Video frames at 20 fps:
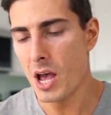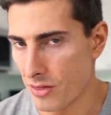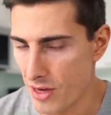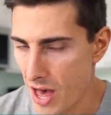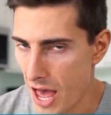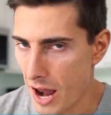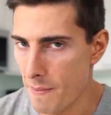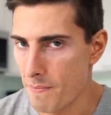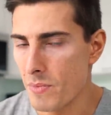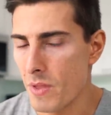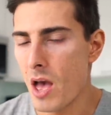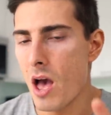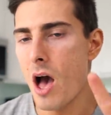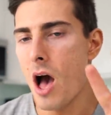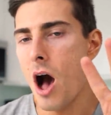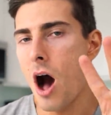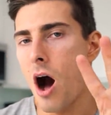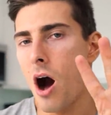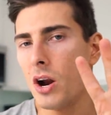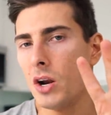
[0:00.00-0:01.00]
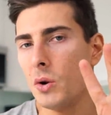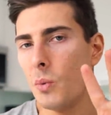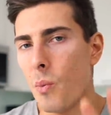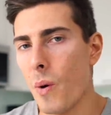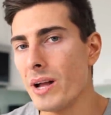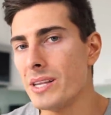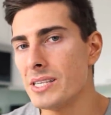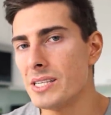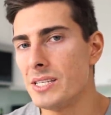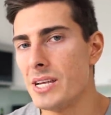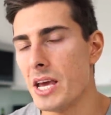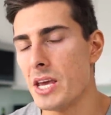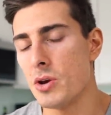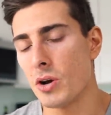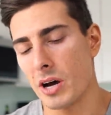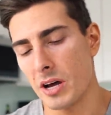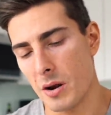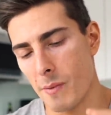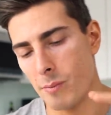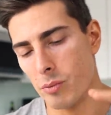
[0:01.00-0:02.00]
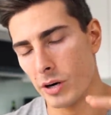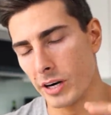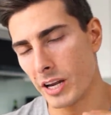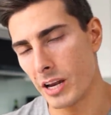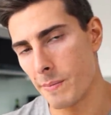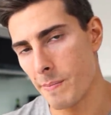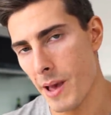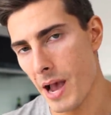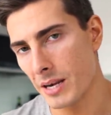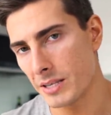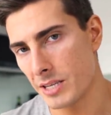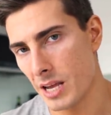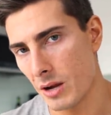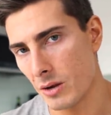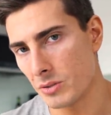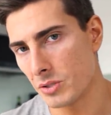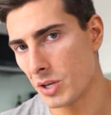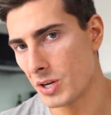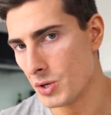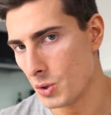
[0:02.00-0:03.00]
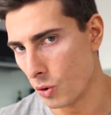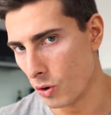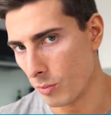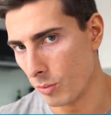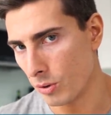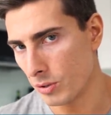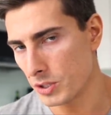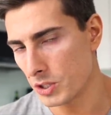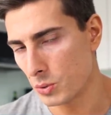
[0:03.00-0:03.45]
Then on Wednesday, you kind of bring it back down to normal,